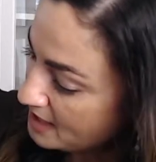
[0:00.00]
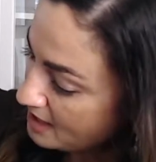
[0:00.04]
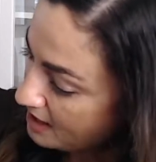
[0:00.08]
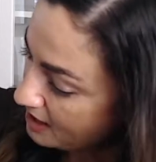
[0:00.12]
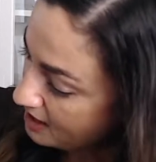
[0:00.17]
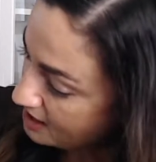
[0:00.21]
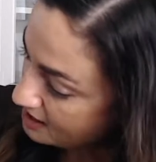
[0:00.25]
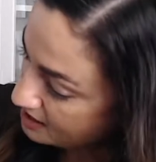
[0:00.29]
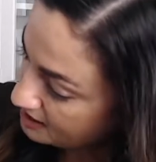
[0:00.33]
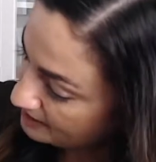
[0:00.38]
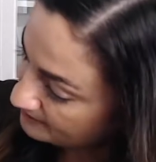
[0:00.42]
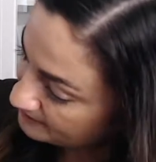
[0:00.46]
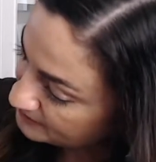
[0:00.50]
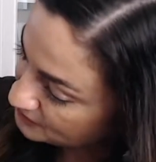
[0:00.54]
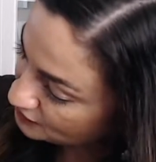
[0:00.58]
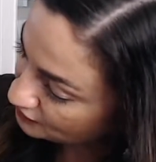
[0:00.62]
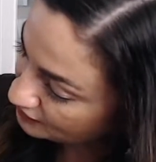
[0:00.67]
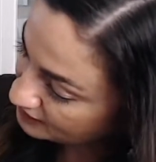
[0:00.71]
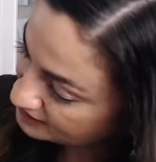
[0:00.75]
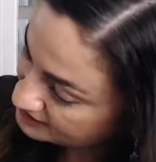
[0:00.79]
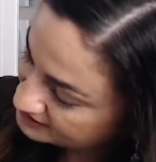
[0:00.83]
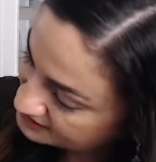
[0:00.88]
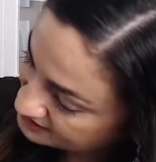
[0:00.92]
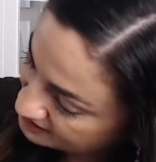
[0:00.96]
You
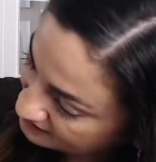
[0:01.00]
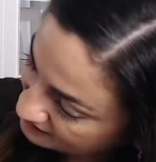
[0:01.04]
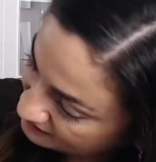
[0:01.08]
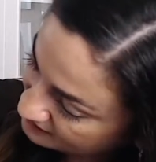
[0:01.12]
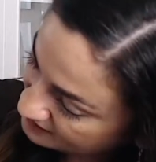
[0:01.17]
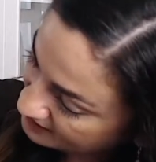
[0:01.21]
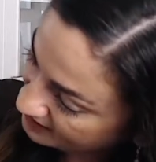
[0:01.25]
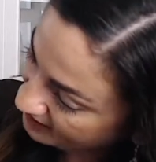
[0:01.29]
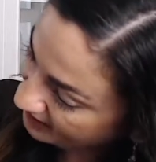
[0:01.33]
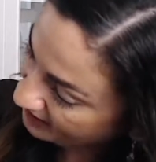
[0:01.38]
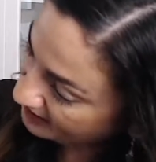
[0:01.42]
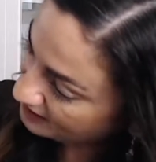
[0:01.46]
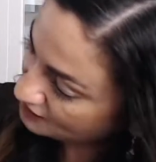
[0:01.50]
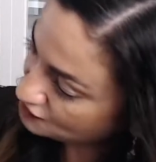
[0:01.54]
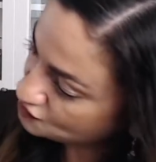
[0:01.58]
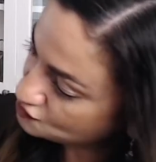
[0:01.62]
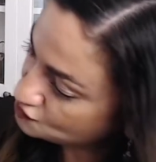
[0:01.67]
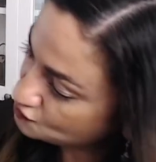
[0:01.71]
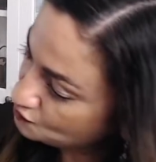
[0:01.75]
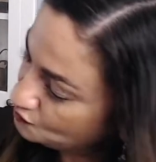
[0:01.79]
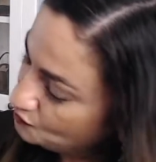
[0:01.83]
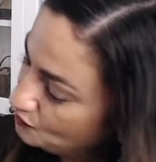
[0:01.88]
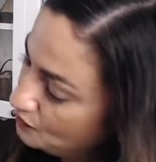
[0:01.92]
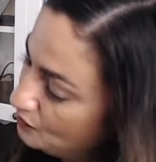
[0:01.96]
can see the
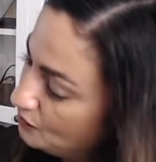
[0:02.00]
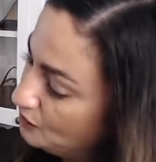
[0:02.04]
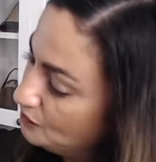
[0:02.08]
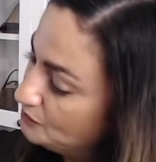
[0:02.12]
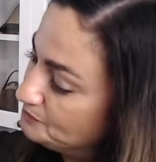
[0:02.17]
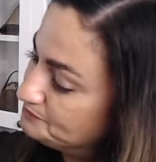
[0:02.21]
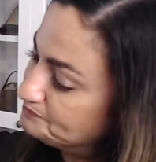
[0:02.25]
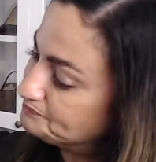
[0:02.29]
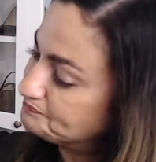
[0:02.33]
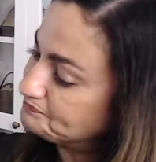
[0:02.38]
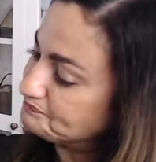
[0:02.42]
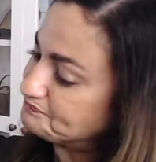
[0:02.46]
actual